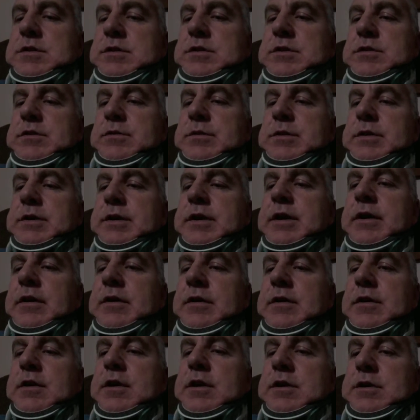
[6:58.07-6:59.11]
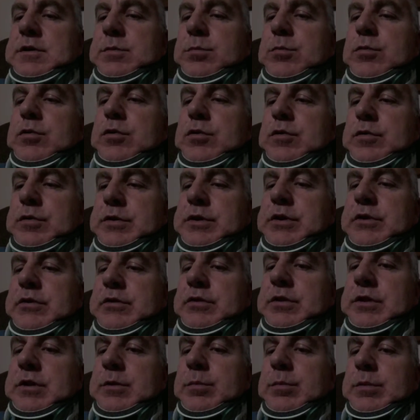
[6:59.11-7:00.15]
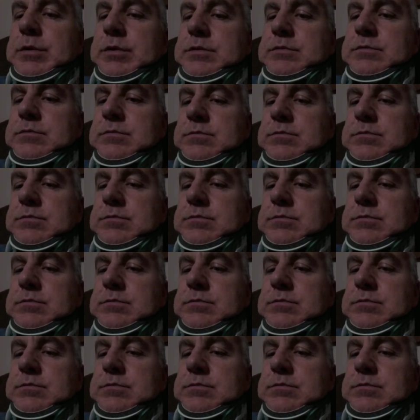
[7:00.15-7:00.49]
it's really hard not to move when you're sleeping.